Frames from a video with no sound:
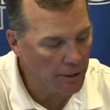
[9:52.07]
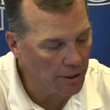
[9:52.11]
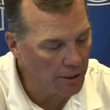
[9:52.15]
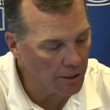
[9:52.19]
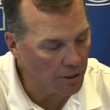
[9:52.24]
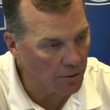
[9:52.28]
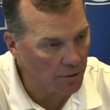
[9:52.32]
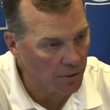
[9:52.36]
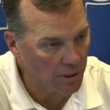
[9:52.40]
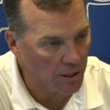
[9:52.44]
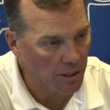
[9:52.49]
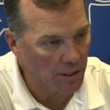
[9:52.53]

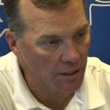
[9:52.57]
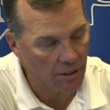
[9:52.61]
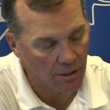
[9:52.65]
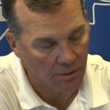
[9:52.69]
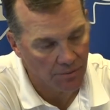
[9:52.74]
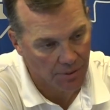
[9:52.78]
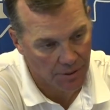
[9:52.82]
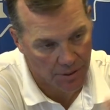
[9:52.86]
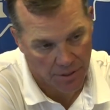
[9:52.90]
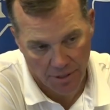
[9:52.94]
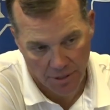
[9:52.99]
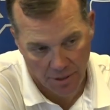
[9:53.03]
We're going to look
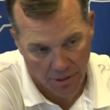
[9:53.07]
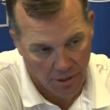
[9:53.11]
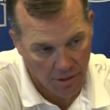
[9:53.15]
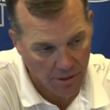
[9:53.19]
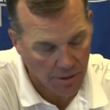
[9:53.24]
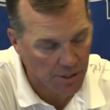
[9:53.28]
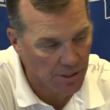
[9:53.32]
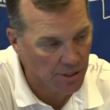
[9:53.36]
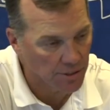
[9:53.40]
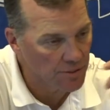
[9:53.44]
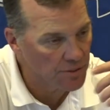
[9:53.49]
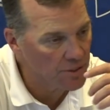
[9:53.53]
for
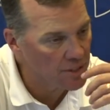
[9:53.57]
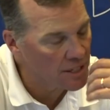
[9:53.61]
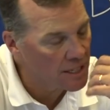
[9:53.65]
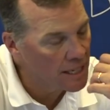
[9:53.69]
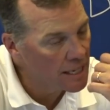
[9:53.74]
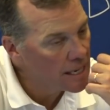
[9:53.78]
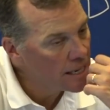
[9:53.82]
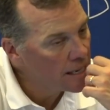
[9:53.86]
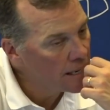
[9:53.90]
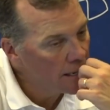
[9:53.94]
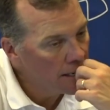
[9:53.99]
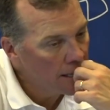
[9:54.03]
solutions. And,
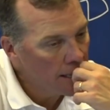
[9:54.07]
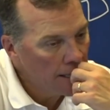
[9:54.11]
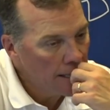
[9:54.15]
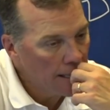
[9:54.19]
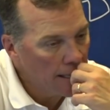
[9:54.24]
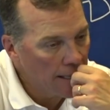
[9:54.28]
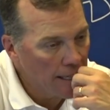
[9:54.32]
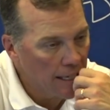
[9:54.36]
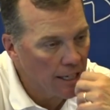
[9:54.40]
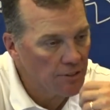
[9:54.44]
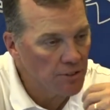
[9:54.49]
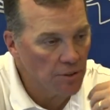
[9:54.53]

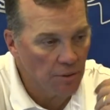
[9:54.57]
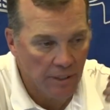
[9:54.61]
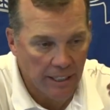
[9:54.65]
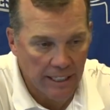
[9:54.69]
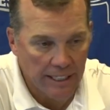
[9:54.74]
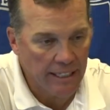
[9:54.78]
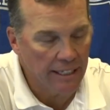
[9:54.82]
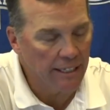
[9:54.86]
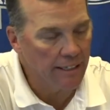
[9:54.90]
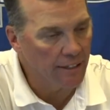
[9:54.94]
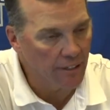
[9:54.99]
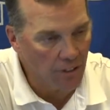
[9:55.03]
And that's what we
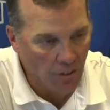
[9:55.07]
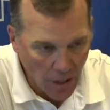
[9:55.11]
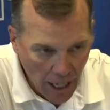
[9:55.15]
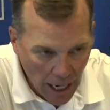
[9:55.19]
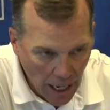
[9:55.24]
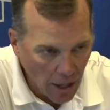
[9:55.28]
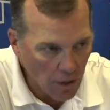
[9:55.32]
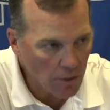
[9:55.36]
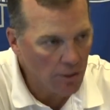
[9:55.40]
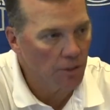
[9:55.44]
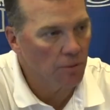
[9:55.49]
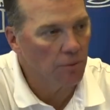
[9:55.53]
did, you know,
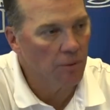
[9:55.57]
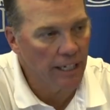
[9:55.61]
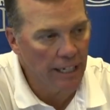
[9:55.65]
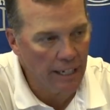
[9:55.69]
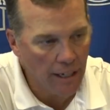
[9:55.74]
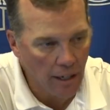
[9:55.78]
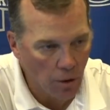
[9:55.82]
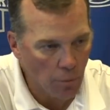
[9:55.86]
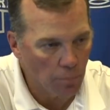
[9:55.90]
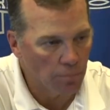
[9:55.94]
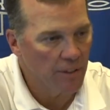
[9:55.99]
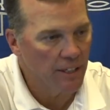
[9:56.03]
how can we
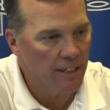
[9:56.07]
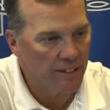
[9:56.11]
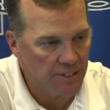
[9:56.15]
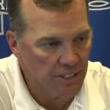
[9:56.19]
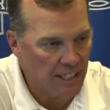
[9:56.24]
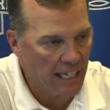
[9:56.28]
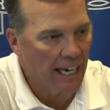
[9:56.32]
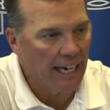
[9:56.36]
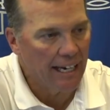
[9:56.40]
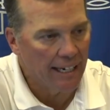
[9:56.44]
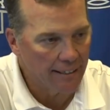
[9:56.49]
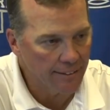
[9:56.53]
help these
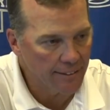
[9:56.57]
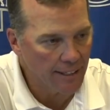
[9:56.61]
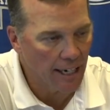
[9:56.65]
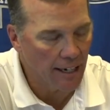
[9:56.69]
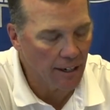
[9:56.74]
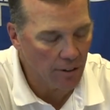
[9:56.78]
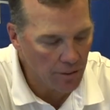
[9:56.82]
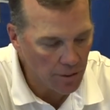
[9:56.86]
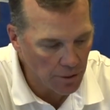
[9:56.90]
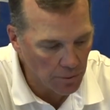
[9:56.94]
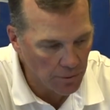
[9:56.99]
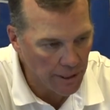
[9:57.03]
guys?
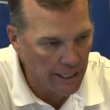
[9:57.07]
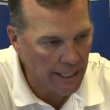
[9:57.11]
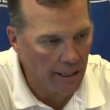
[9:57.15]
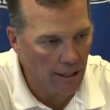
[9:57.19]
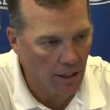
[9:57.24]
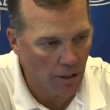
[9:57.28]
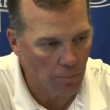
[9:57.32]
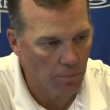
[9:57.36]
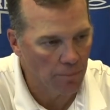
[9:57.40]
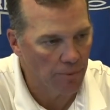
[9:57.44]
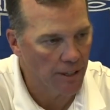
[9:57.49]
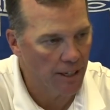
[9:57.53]
How can we
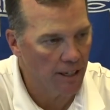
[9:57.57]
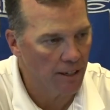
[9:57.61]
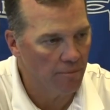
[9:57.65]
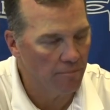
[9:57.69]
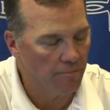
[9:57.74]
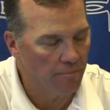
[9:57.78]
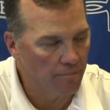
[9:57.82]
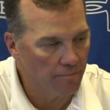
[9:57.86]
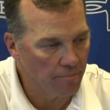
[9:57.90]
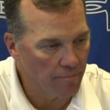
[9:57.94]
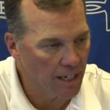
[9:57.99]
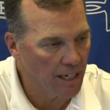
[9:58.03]
help them
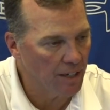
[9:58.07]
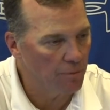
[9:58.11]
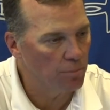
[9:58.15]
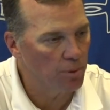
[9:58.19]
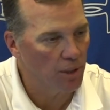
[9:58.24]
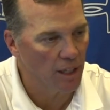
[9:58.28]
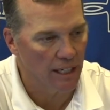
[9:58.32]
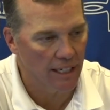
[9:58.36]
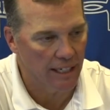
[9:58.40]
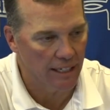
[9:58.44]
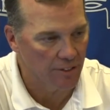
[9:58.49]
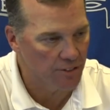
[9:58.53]
make
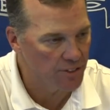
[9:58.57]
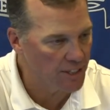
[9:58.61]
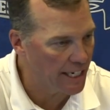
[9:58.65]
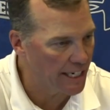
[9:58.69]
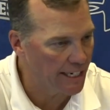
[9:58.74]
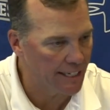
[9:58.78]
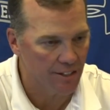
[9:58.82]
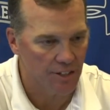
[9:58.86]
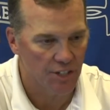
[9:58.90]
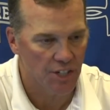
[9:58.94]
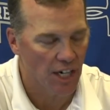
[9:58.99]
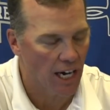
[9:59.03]
plays,
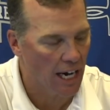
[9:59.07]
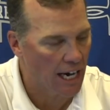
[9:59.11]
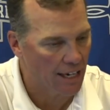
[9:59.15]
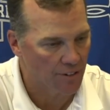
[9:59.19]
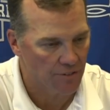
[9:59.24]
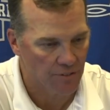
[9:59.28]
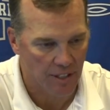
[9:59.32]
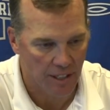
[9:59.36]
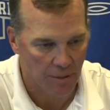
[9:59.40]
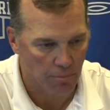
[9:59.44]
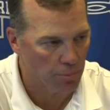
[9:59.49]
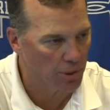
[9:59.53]
taking
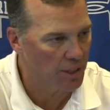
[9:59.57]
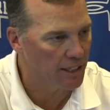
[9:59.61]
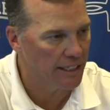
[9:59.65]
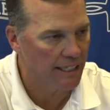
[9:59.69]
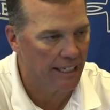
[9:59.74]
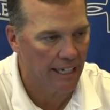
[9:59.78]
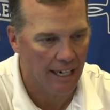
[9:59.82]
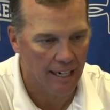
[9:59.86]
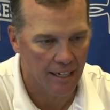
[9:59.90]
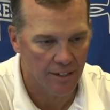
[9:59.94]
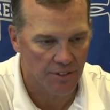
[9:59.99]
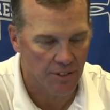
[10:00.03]
shots, keep putting
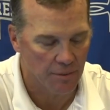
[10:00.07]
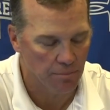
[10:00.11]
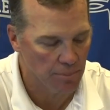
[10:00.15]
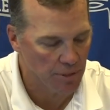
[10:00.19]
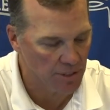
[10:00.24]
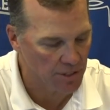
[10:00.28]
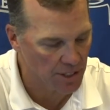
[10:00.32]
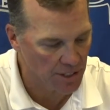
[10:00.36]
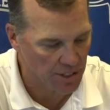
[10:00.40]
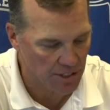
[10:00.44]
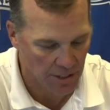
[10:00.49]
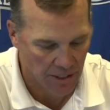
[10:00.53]
guys in
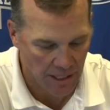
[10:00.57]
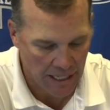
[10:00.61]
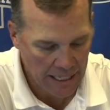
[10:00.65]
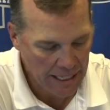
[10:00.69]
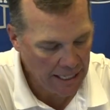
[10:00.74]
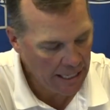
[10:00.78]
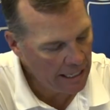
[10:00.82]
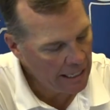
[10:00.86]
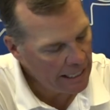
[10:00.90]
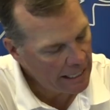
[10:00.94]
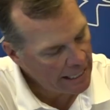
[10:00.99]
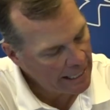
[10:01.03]
position?
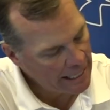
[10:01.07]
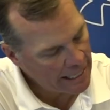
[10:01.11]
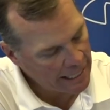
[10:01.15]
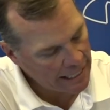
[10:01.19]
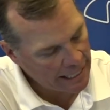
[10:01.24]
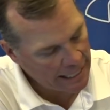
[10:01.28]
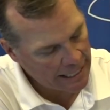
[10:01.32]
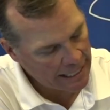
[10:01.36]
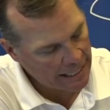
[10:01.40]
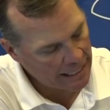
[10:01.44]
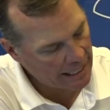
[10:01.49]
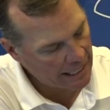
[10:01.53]

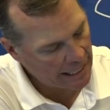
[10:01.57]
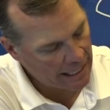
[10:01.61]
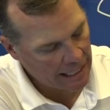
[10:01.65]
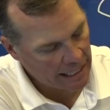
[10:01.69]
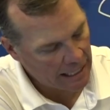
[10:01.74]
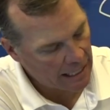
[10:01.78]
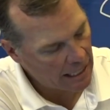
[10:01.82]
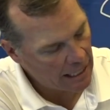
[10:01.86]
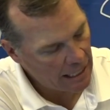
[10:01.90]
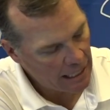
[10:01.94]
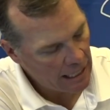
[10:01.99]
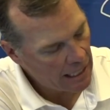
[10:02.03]
And
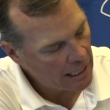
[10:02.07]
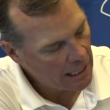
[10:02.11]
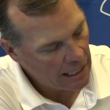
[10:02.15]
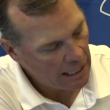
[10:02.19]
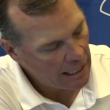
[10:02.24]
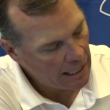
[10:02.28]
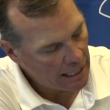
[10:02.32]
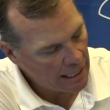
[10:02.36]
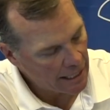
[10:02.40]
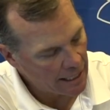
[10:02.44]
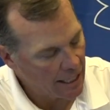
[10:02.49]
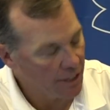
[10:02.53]

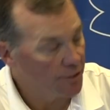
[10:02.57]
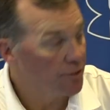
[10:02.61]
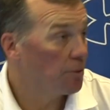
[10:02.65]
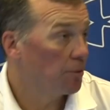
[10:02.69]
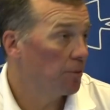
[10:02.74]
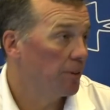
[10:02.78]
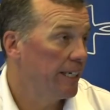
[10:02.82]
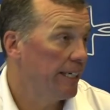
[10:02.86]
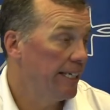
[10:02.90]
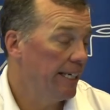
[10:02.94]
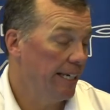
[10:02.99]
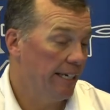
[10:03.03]
that's what
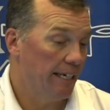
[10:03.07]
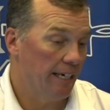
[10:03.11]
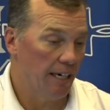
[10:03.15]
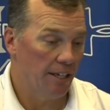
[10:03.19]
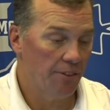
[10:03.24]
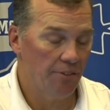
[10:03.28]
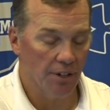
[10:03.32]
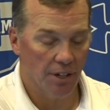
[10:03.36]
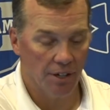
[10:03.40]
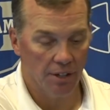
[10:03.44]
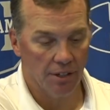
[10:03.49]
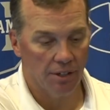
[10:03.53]
we did.
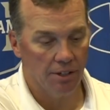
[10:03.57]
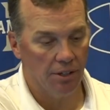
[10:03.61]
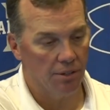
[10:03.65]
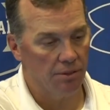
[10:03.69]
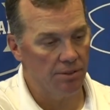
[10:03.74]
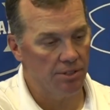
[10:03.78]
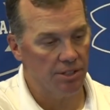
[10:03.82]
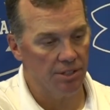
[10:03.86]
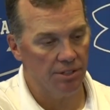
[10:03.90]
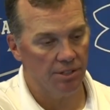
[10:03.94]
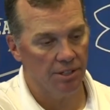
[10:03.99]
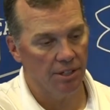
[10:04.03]
thought our
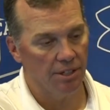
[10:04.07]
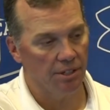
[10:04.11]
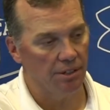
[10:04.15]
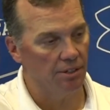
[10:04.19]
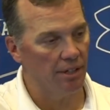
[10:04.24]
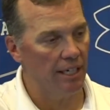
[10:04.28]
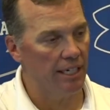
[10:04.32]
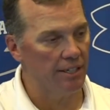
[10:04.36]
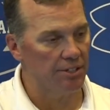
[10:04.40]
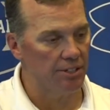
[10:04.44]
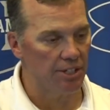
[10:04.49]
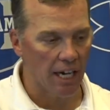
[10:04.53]
coaches did a
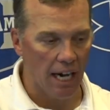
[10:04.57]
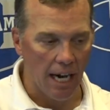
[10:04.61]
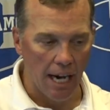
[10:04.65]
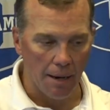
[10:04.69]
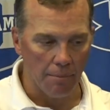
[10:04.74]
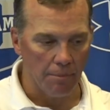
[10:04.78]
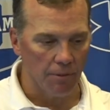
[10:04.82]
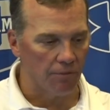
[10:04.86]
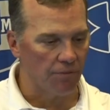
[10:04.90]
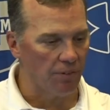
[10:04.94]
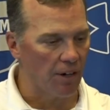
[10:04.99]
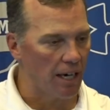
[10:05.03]
great
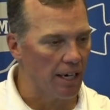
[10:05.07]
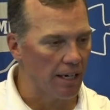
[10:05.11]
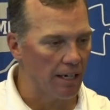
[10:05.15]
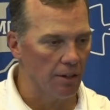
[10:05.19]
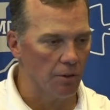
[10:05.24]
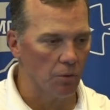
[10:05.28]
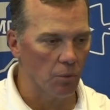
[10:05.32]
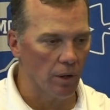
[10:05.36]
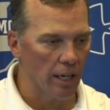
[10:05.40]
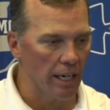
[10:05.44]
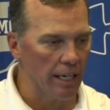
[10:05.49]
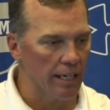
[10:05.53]
job of
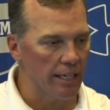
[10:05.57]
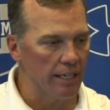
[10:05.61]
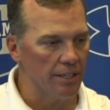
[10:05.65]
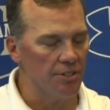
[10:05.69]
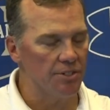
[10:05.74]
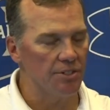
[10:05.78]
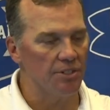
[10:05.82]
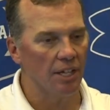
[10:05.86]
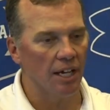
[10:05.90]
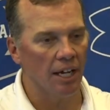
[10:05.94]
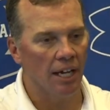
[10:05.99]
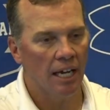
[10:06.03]
finding
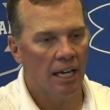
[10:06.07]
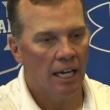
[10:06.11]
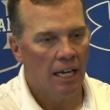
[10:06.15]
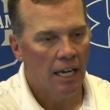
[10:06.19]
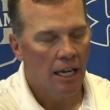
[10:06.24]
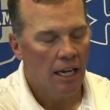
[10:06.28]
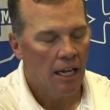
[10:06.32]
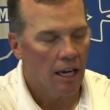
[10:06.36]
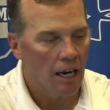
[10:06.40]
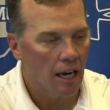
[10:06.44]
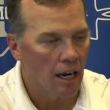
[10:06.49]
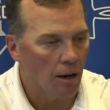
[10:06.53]
ways to
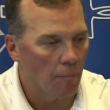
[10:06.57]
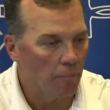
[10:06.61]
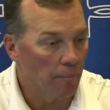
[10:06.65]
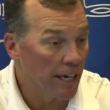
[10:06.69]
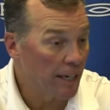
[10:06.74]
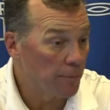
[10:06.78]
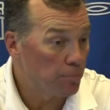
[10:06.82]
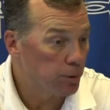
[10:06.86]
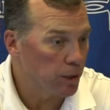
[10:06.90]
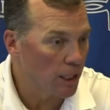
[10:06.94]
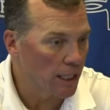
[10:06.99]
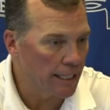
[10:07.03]

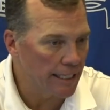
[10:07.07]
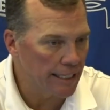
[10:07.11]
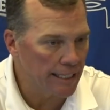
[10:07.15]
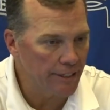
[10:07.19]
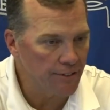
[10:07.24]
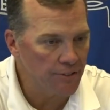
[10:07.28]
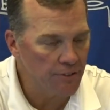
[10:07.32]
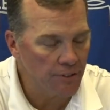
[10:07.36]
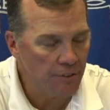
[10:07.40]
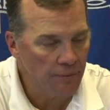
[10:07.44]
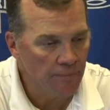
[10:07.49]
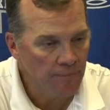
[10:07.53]
make
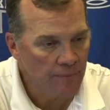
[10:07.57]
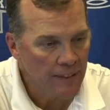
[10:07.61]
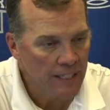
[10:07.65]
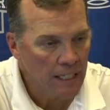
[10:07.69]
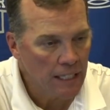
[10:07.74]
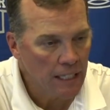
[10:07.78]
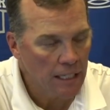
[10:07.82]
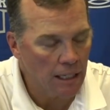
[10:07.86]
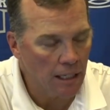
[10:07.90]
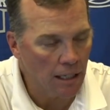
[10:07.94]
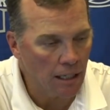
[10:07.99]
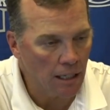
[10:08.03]
plays,
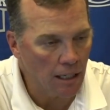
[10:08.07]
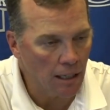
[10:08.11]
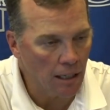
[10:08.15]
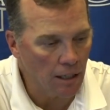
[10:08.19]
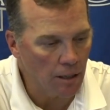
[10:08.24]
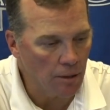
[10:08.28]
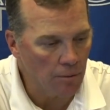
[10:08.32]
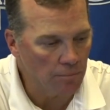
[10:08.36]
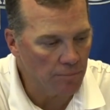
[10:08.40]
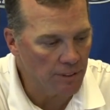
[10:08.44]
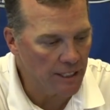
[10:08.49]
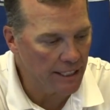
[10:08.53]

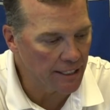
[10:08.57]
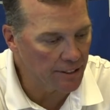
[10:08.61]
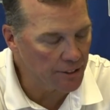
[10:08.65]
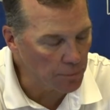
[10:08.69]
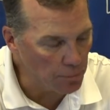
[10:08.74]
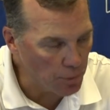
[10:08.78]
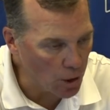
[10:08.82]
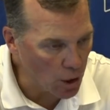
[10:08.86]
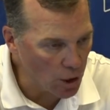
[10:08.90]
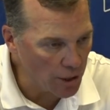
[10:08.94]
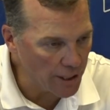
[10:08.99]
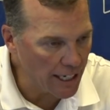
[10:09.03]
to get the
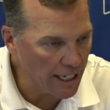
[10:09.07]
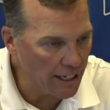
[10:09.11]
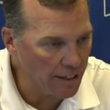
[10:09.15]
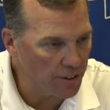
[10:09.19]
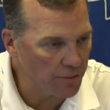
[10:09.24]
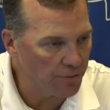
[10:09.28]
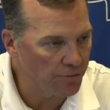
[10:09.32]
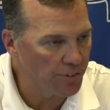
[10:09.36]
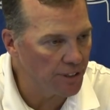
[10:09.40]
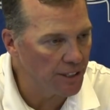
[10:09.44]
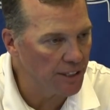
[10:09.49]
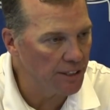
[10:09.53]
ball down the
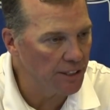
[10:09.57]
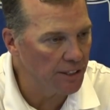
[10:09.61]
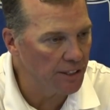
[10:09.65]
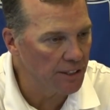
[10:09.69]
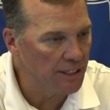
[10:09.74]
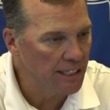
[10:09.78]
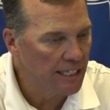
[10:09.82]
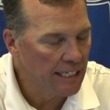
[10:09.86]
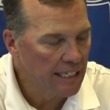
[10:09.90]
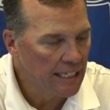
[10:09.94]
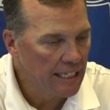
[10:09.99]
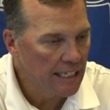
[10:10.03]

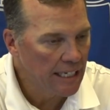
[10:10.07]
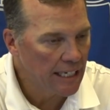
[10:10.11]
field.